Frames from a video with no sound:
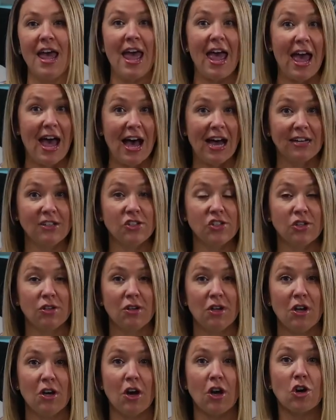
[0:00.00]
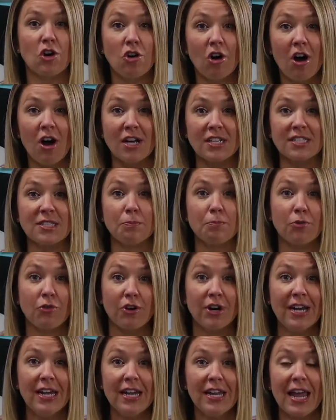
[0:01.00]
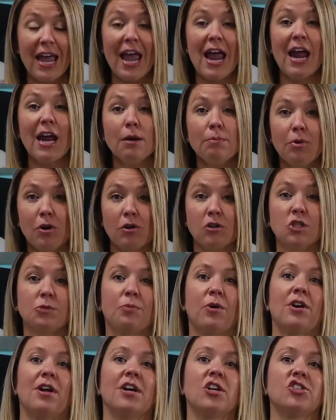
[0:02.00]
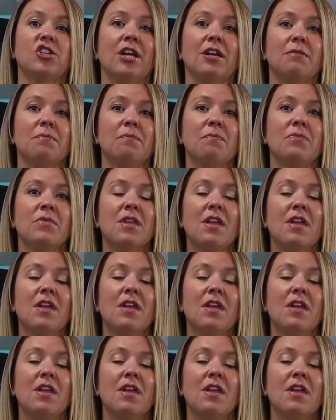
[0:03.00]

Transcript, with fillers: and across pre and post production.